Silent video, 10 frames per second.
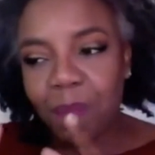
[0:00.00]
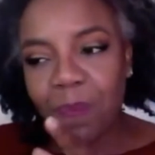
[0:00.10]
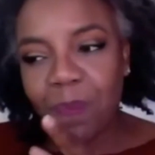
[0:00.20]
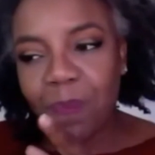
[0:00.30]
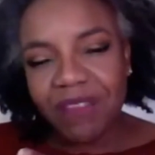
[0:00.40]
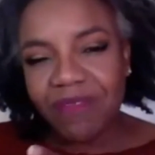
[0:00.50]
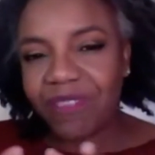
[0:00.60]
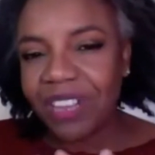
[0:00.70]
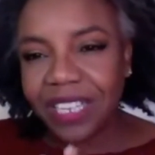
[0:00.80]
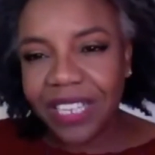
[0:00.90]
But
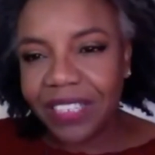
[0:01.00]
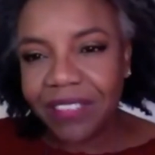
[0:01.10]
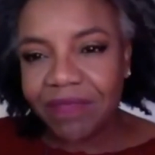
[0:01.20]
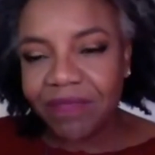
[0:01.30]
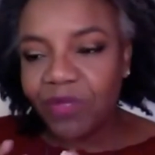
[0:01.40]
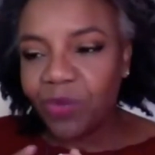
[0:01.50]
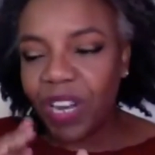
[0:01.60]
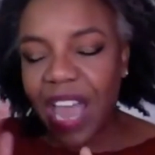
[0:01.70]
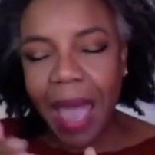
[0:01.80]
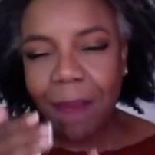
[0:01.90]
really,
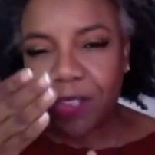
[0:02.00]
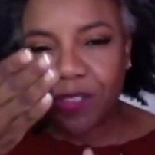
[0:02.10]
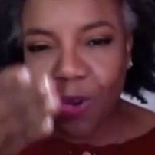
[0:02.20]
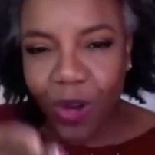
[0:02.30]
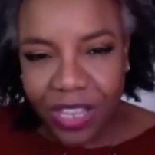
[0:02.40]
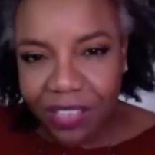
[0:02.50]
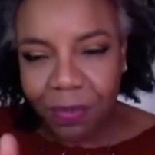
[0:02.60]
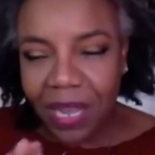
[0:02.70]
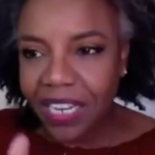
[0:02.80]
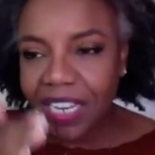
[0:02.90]
what happens on this
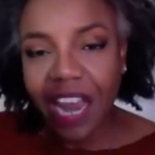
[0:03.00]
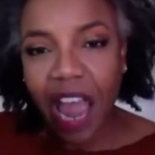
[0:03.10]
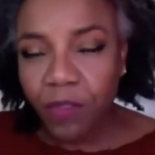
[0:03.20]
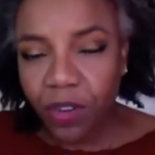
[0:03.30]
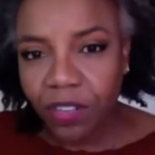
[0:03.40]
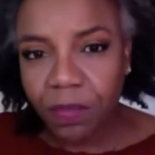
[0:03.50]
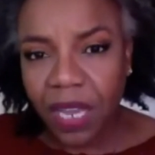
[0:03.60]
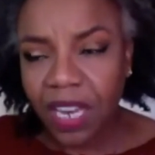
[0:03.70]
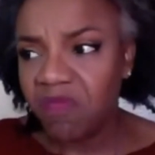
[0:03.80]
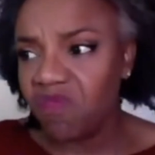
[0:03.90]
planet and after this
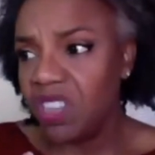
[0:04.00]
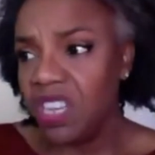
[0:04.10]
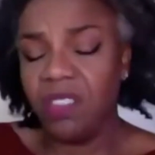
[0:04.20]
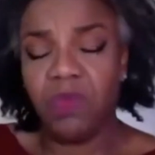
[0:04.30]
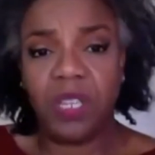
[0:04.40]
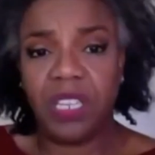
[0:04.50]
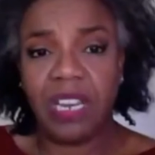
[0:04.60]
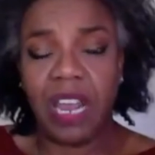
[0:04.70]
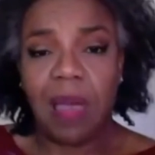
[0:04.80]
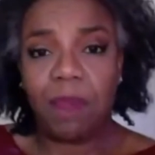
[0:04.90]
planet isn't really
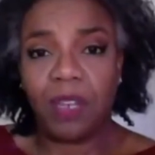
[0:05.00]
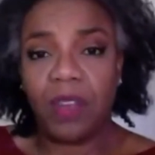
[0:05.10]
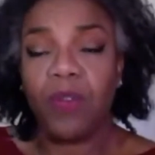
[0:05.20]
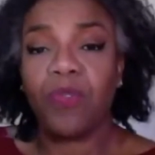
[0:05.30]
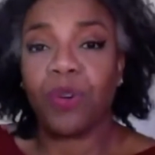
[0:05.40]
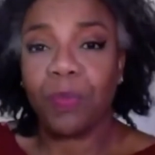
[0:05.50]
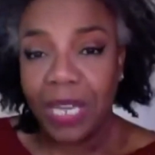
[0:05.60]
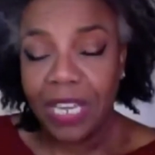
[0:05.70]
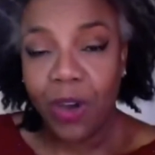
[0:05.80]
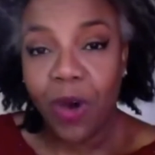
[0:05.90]
going to happen for
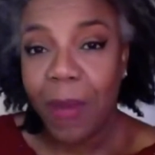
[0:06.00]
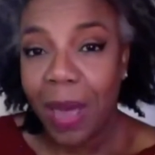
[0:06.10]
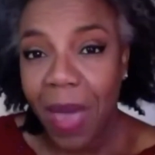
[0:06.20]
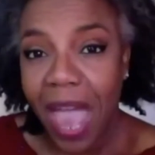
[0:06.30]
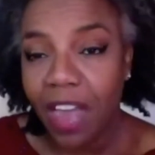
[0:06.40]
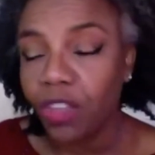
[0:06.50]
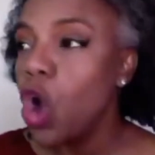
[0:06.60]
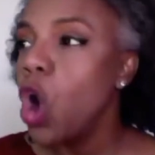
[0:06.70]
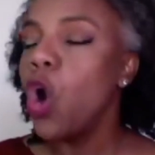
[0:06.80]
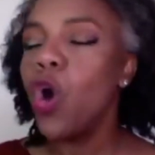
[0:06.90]
me on my path.
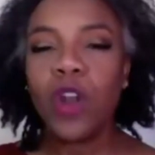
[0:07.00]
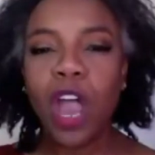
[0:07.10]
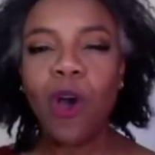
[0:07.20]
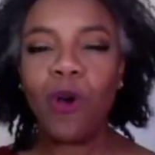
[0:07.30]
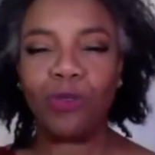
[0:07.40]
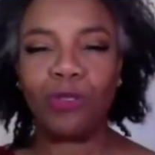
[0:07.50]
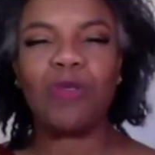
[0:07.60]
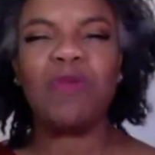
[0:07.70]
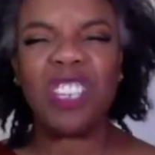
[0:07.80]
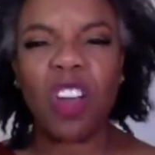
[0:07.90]
Who knows?
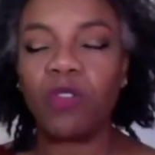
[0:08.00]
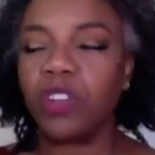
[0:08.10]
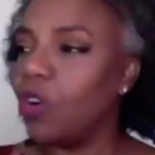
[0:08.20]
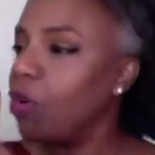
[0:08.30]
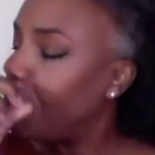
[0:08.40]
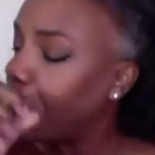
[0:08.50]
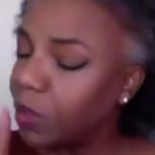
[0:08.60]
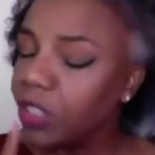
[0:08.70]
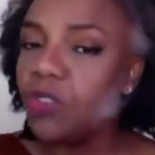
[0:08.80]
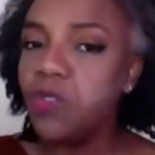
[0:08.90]
We don't know, but
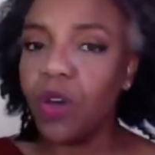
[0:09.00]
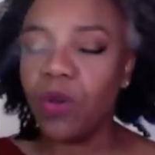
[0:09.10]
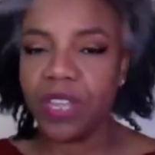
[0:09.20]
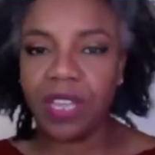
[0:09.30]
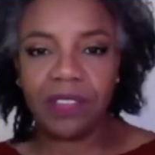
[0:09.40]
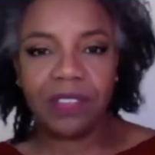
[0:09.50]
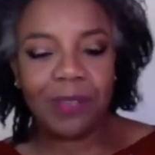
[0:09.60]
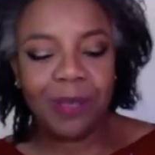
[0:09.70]
we do know this.